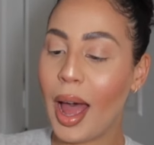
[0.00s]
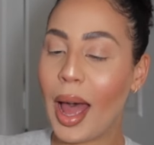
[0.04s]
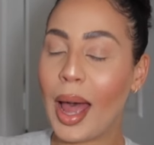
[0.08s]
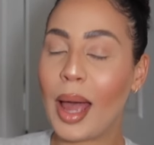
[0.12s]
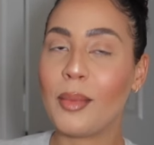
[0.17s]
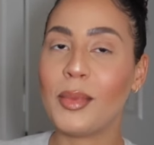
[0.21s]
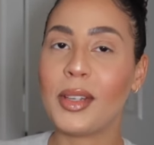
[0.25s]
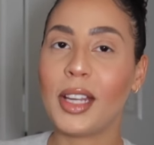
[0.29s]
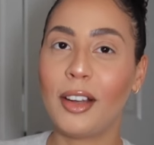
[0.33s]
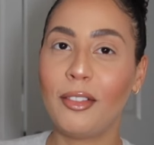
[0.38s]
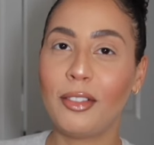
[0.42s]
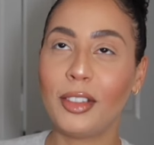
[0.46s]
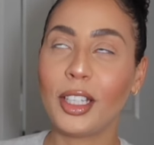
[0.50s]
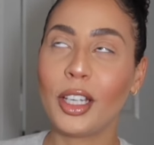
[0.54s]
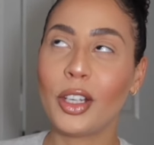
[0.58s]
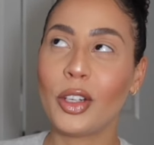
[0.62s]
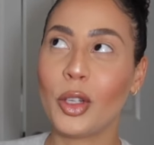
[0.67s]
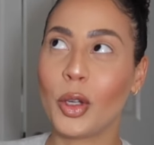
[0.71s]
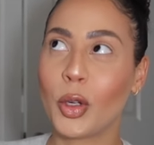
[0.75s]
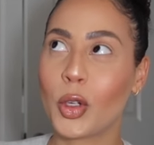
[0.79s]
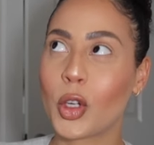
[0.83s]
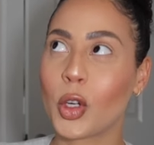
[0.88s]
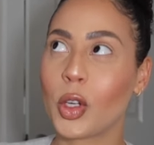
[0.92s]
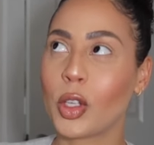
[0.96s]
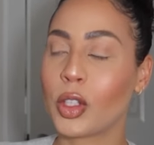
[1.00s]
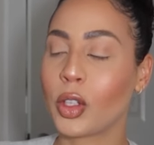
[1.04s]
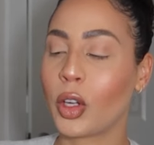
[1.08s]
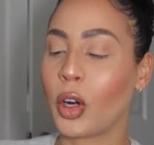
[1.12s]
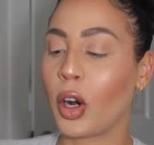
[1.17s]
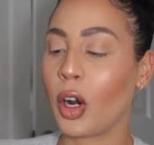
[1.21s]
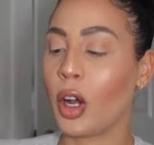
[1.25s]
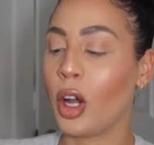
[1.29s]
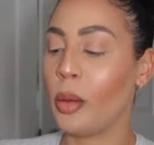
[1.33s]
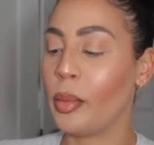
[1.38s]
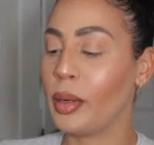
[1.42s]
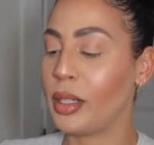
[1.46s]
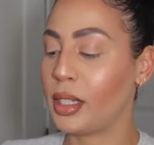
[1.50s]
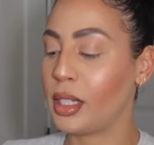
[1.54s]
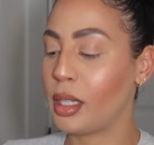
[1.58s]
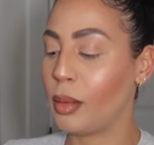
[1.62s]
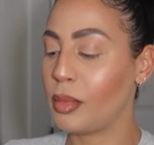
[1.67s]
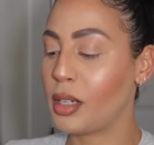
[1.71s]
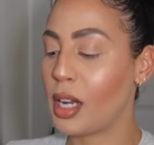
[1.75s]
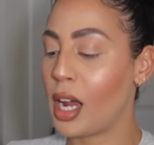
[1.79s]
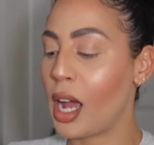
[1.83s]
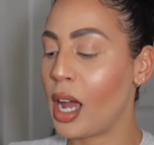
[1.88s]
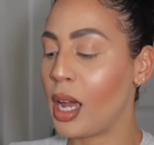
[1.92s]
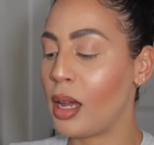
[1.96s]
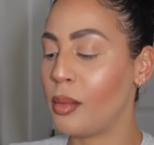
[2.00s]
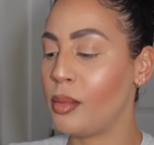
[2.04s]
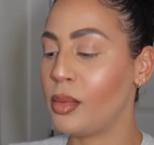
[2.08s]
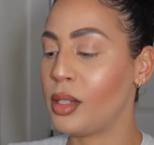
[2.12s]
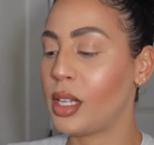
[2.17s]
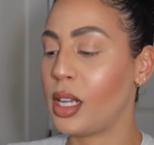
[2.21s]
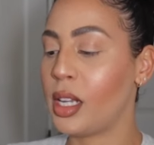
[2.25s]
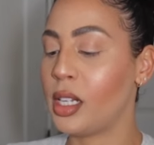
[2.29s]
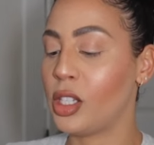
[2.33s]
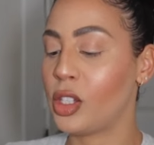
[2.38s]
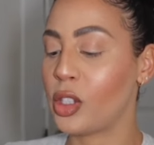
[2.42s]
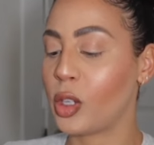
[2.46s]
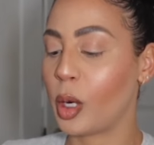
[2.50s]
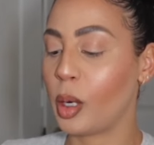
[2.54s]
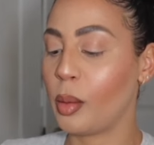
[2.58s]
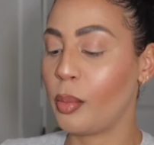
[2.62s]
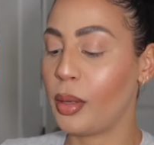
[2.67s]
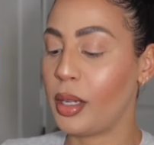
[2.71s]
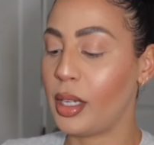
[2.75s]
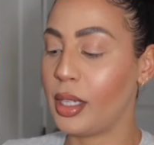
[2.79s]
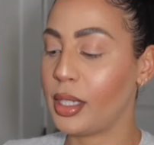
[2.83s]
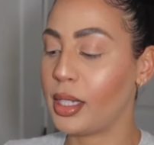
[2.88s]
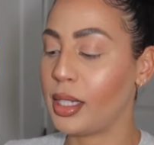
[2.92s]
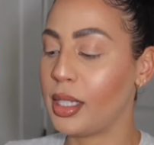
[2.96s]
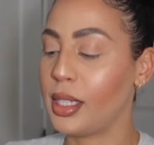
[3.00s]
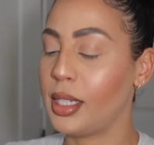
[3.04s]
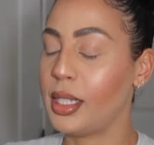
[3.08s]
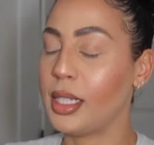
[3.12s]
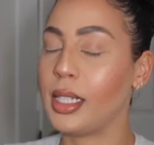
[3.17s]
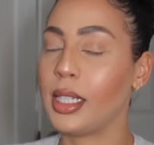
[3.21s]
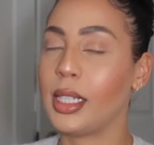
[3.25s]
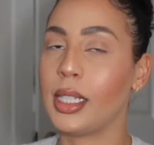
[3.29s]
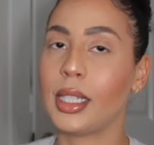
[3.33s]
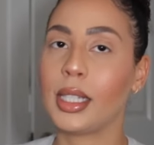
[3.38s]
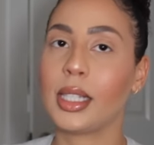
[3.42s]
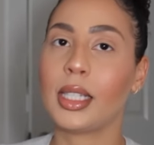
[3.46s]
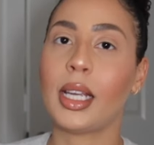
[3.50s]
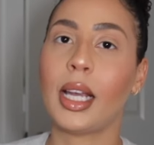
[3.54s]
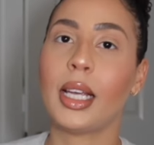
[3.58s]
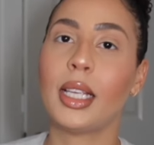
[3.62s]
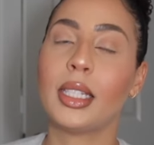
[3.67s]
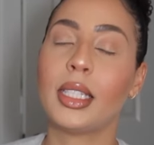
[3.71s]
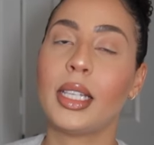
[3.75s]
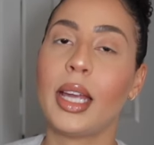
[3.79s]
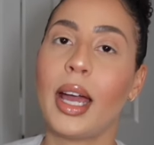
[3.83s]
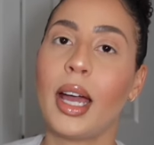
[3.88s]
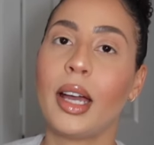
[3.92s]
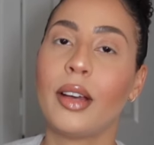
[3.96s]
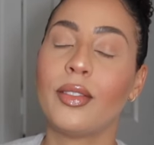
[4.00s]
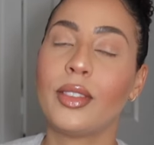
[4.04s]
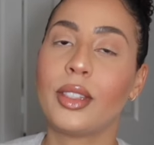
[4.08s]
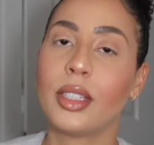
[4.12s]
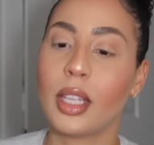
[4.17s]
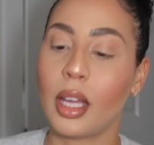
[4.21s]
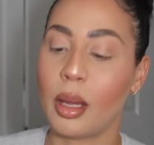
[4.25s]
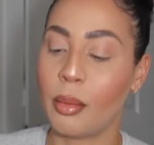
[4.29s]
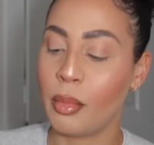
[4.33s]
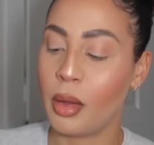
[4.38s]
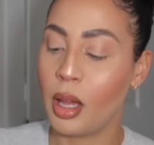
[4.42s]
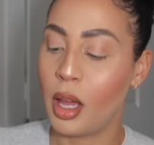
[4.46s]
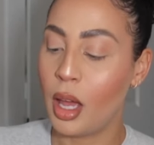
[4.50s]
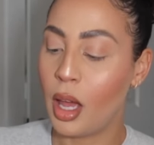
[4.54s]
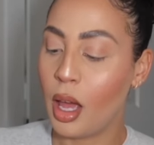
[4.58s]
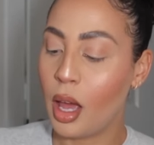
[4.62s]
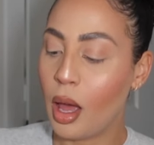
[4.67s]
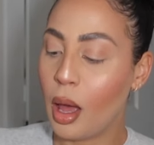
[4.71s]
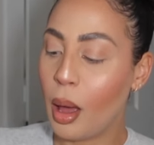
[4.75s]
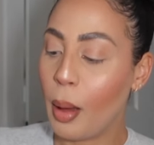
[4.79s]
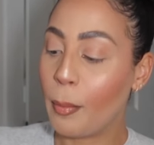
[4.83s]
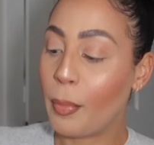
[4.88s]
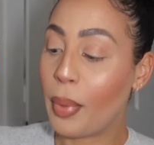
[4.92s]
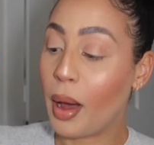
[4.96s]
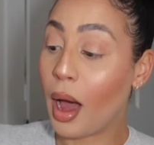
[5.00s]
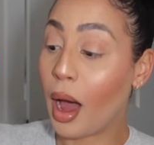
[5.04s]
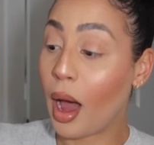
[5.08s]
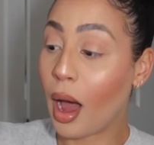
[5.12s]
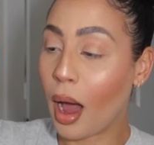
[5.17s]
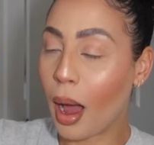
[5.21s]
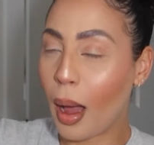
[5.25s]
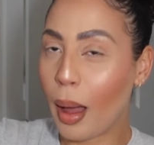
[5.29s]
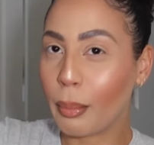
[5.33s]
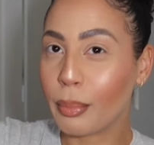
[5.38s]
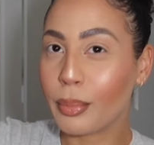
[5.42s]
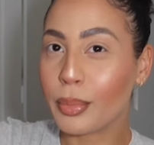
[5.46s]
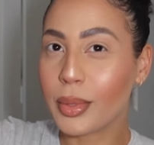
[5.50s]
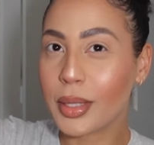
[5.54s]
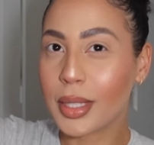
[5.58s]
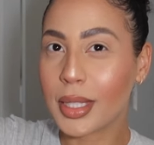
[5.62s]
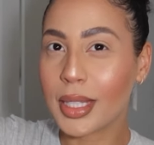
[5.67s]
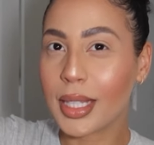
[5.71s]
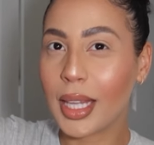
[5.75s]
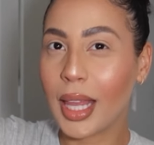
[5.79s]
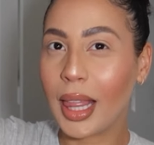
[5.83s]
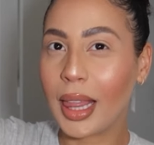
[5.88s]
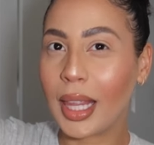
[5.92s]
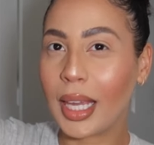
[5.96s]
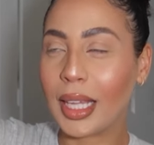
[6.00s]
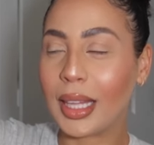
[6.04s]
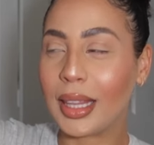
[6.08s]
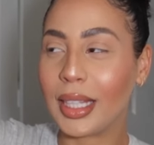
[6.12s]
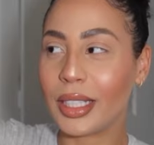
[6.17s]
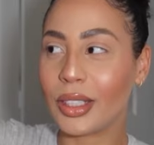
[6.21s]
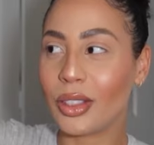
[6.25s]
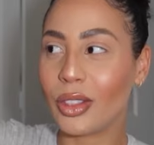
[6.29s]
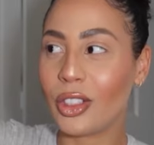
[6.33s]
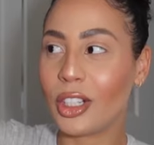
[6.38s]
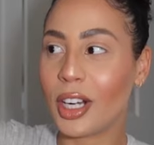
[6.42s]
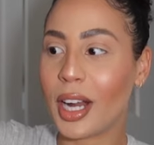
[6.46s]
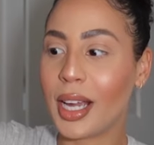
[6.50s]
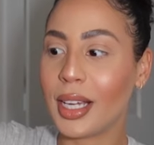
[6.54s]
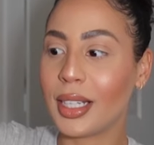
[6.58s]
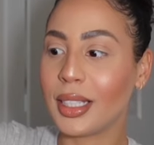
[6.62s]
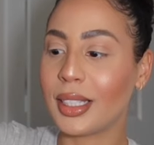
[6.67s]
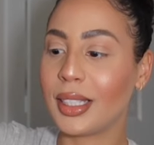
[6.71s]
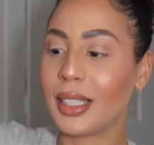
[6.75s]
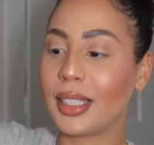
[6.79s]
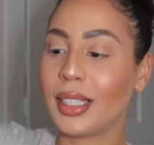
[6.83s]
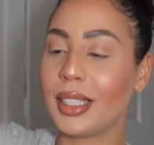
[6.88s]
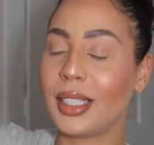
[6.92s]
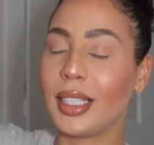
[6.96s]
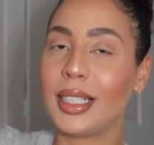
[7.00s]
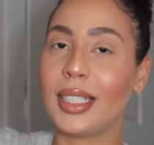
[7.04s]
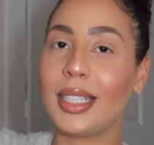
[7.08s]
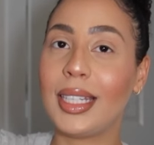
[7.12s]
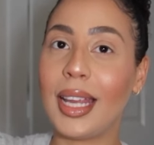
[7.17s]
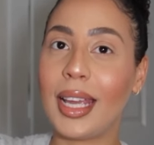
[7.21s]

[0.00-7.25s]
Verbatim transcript: I'm definitely a neutrals girl, but sometimes in certain pieces it is nice to have some pops like this dress.